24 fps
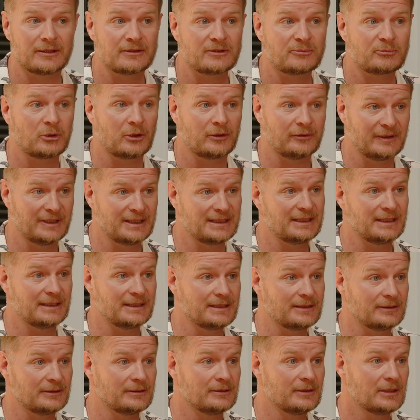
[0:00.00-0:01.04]
those profits
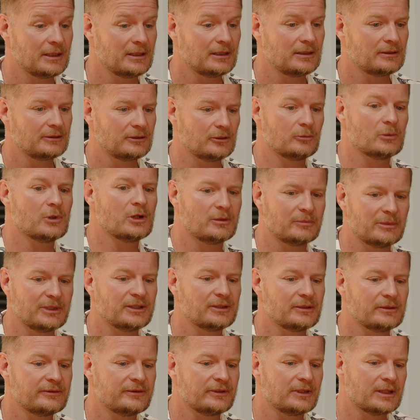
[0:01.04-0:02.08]
into the work we
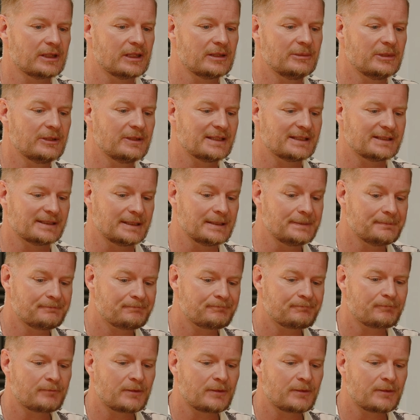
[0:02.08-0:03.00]
do for the community.